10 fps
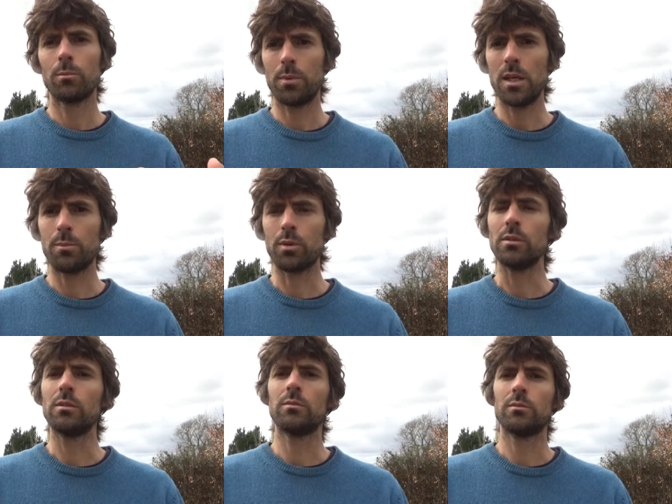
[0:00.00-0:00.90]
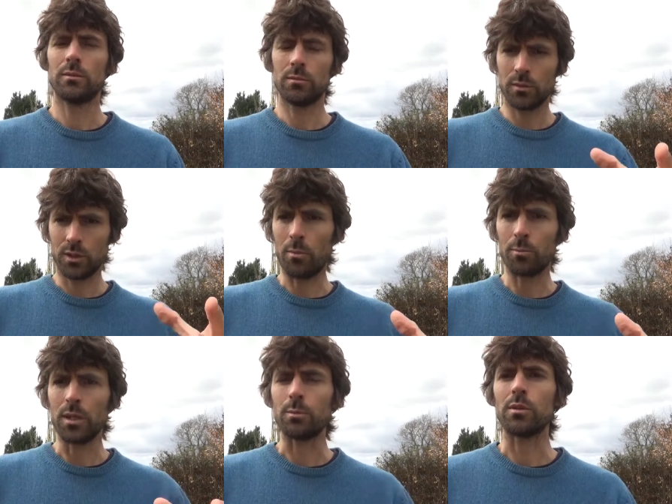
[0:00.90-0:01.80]
People, some
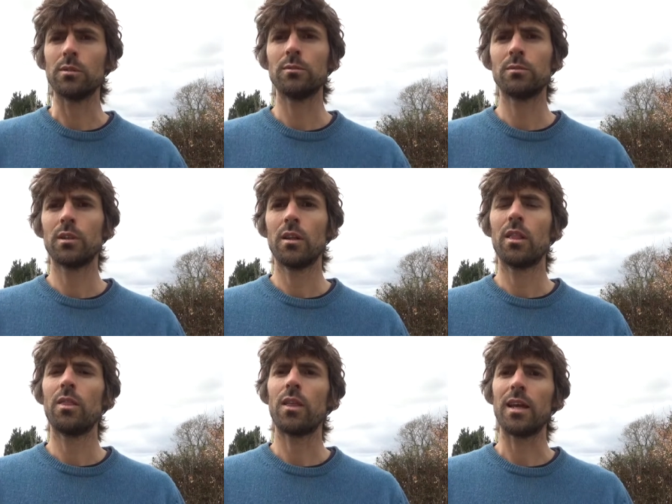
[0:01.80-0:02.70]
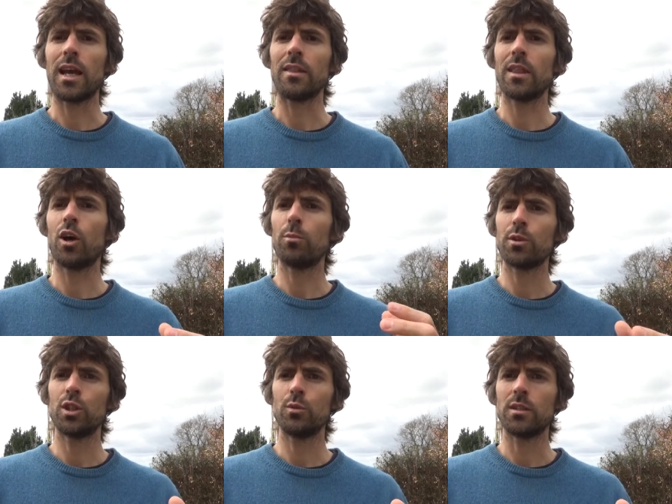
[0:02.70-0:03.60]
people, they had that
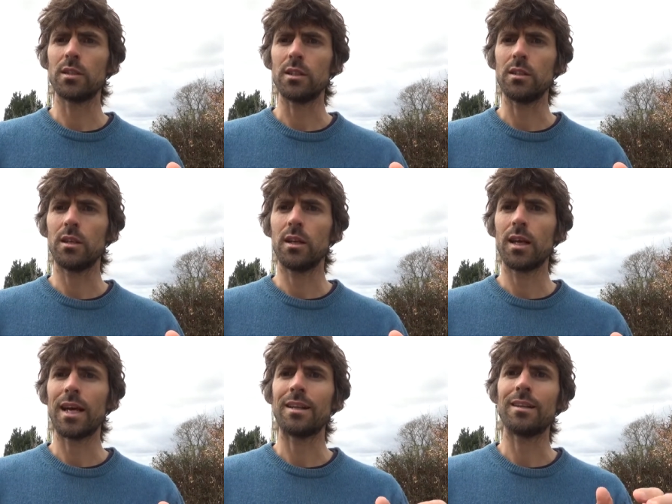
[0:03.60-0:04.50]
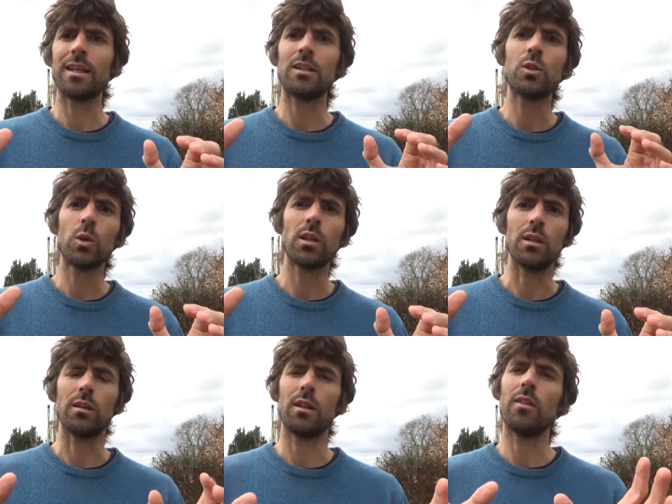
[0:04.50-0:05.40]
opportunity and they took
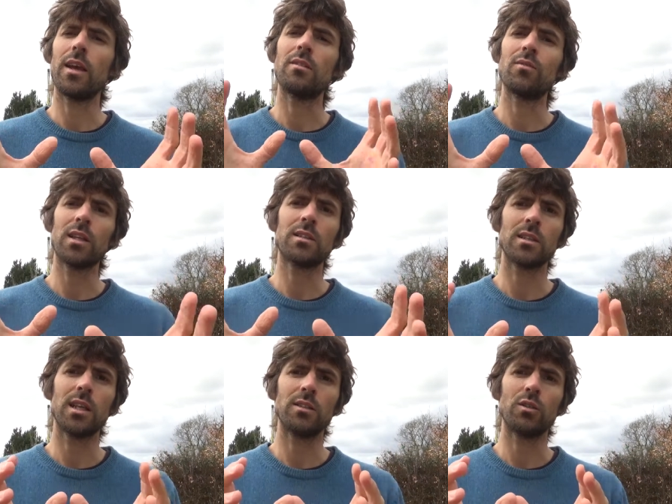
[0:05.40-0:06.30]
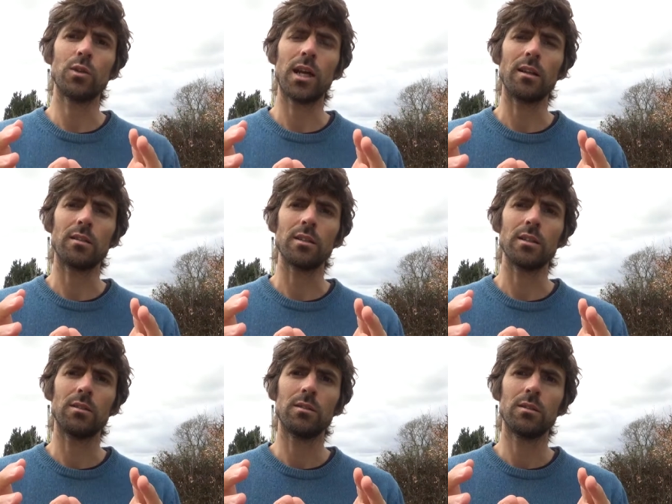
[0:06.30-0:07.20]
it. They investigated
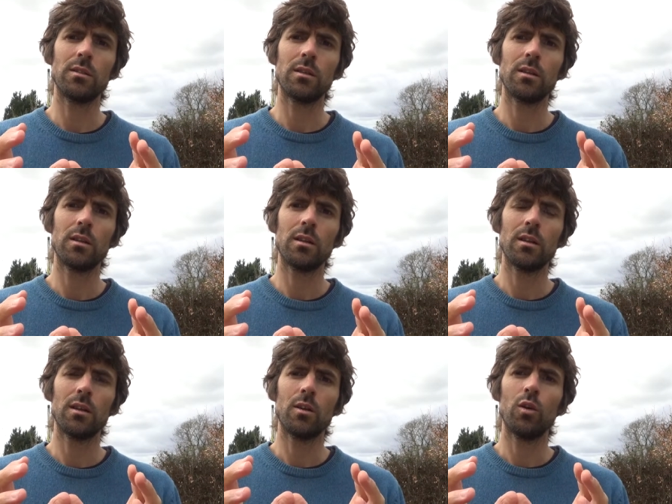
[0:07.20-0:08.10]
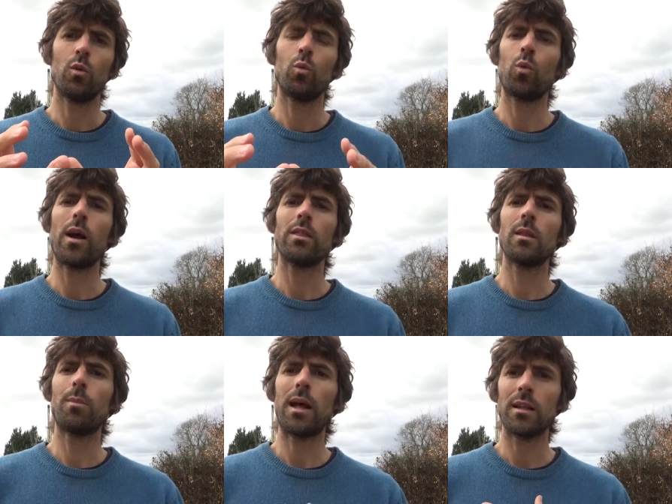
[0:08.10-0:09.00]
reality. When
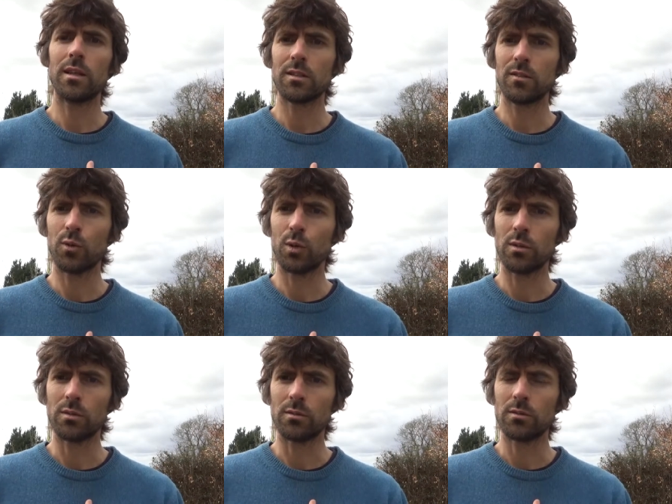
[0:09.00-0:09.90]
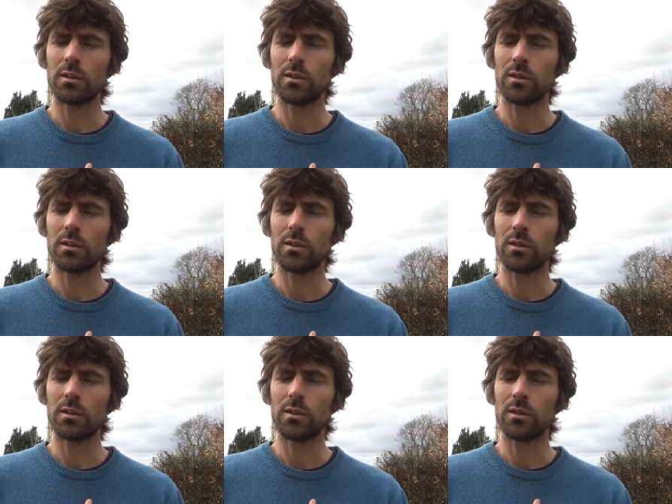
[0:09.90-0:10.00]
the belly is full